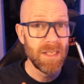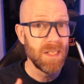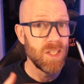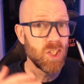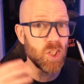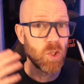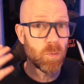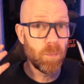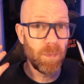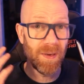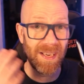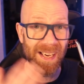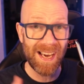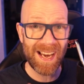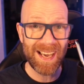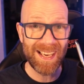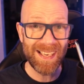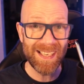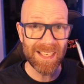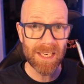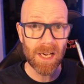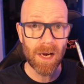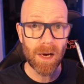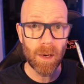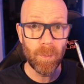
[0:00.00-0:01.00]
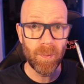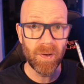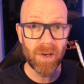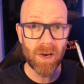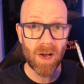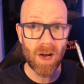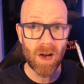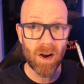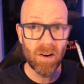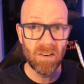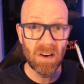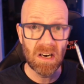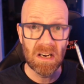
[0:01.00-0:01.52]
Spaghetti
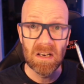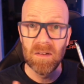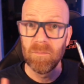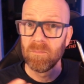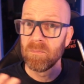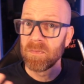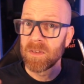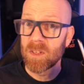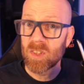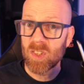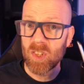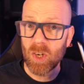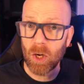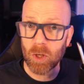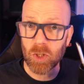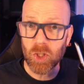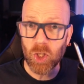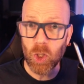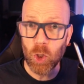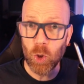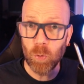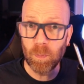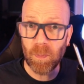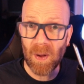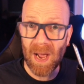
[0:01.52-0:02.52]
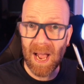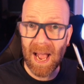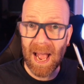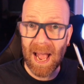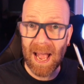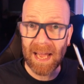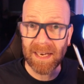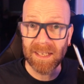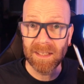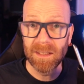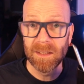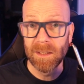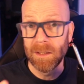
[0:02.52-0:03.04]
Carbonara. It's not too
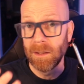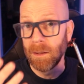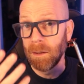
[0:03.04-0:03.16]
bad.